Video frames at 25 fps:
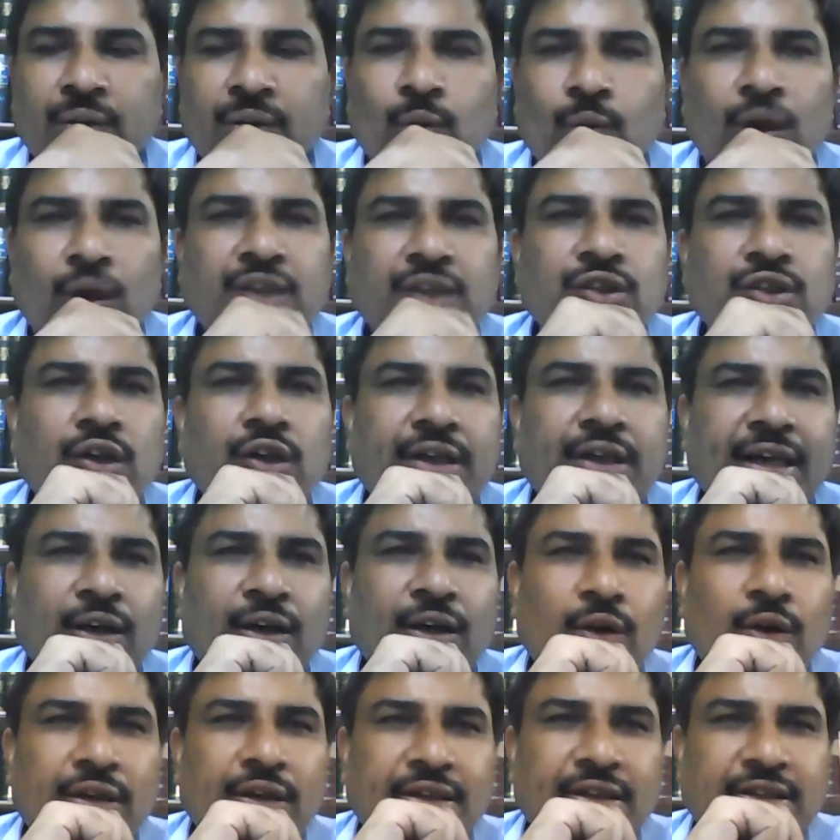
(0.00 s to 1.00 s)
What is your take
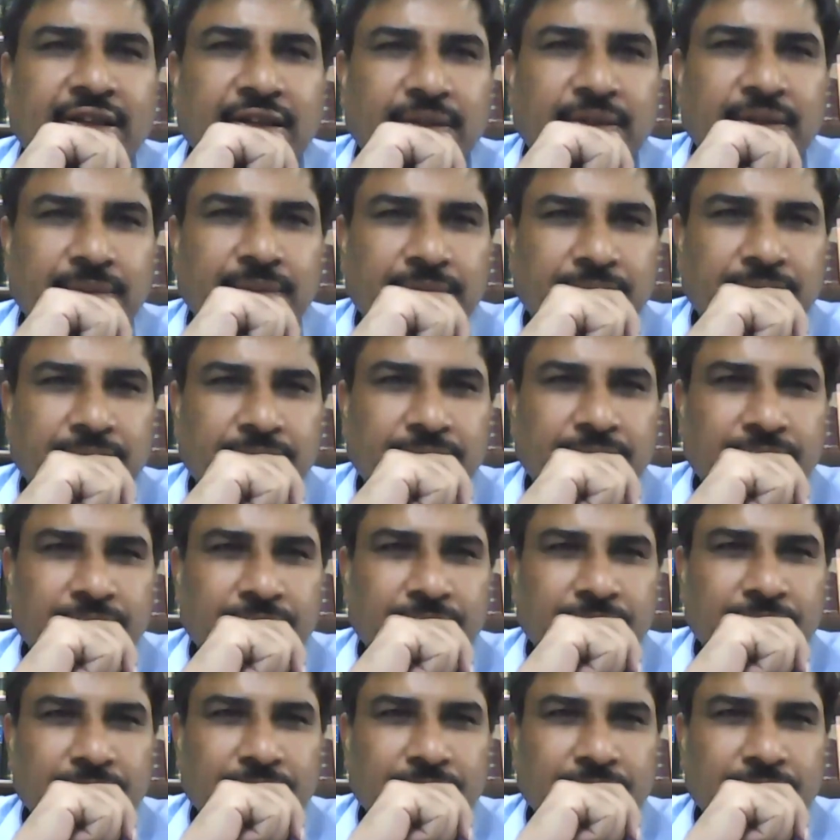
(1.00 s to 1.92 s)
on it, sir? Could you